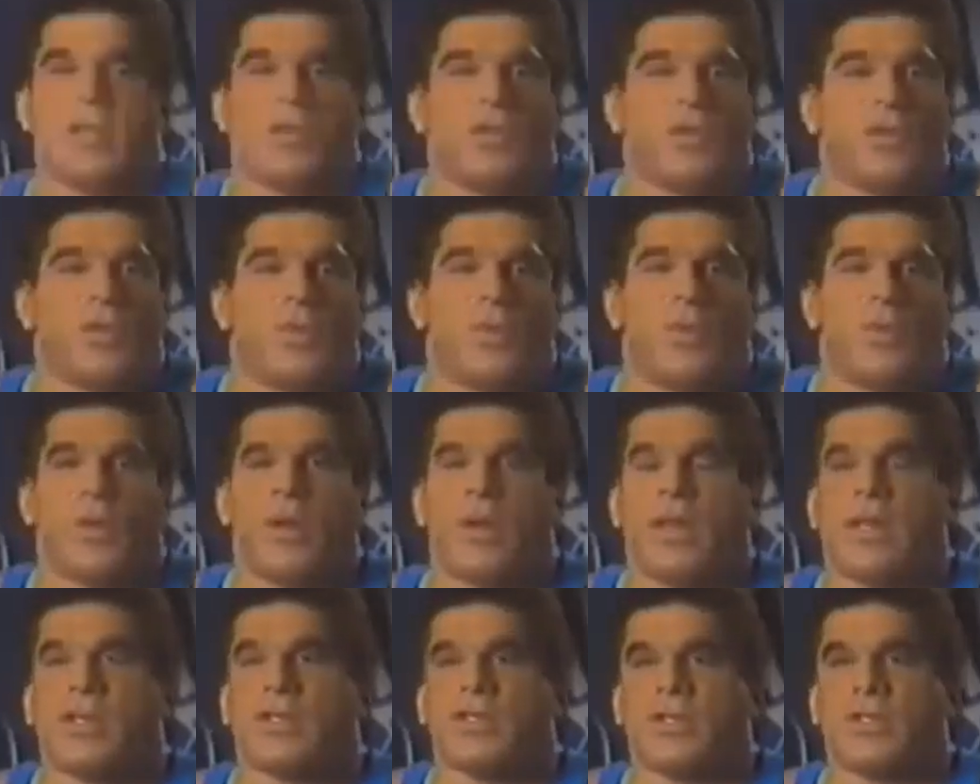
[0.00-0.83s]
to do
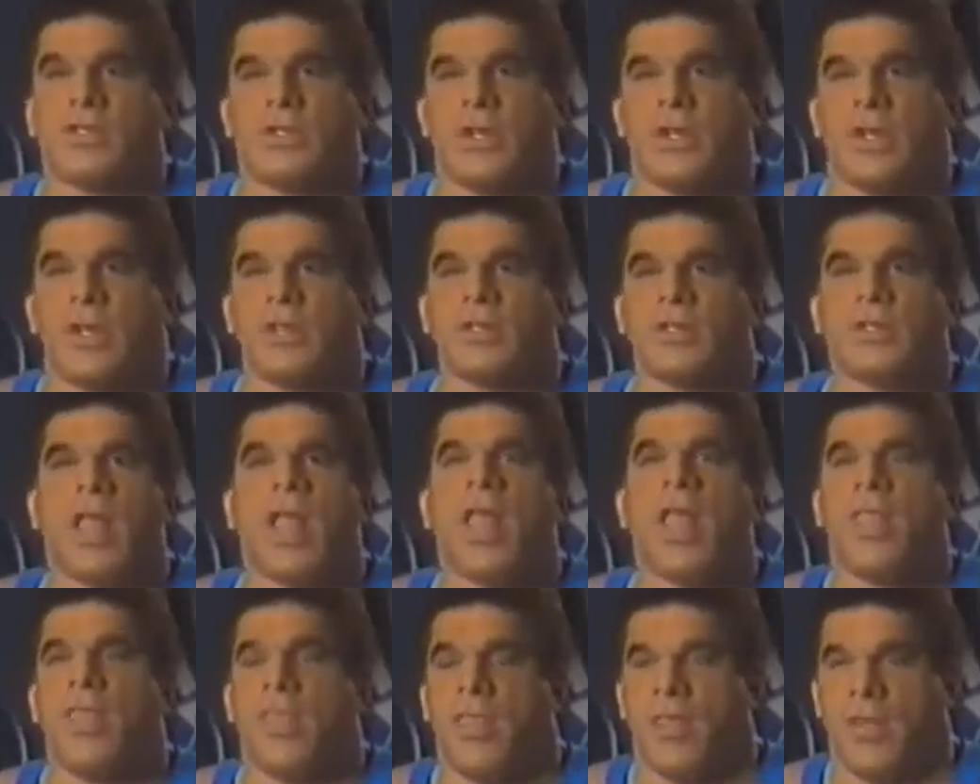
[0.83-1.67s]
one exercise,
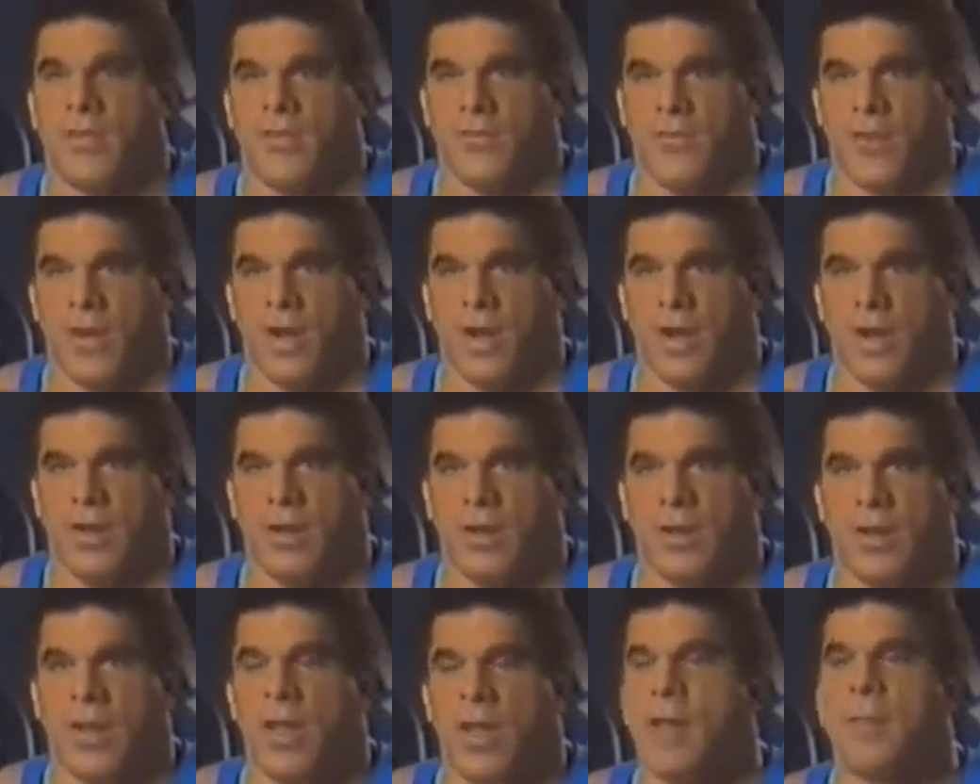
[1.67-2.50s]
they're fine.
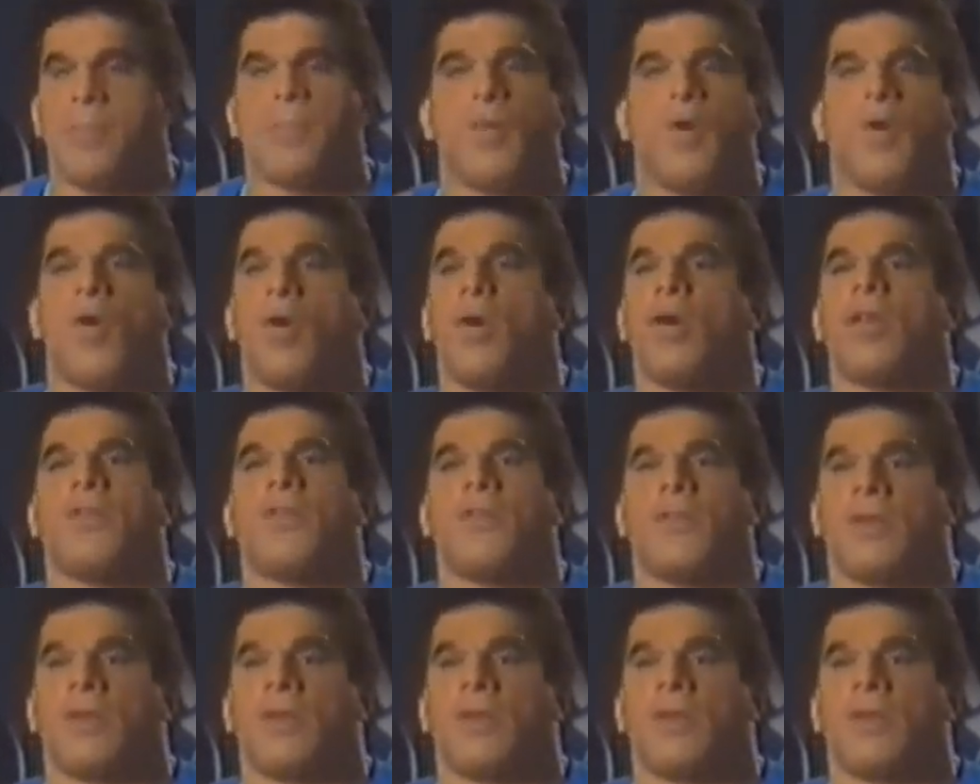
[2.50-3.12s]
But all of